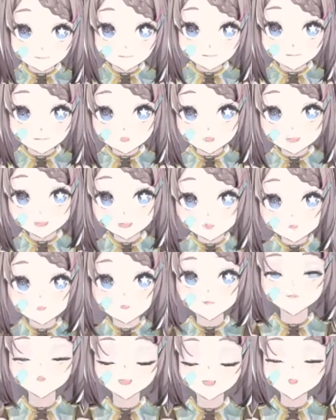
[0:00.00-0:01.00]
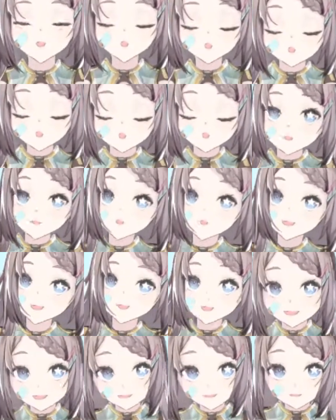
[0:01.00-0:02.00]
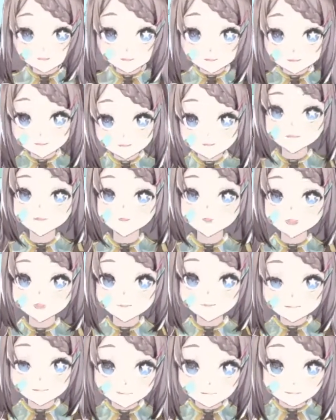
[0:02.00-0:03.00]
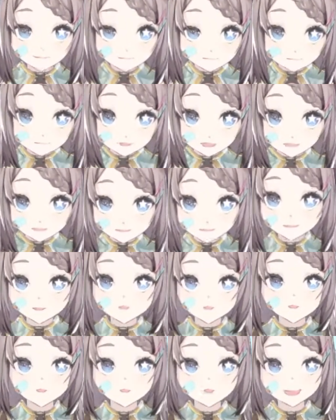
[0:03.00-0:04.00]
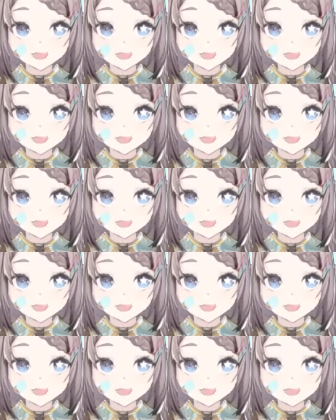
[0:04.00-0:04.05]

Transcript: into it, so I think that's fine. I think it should be fine.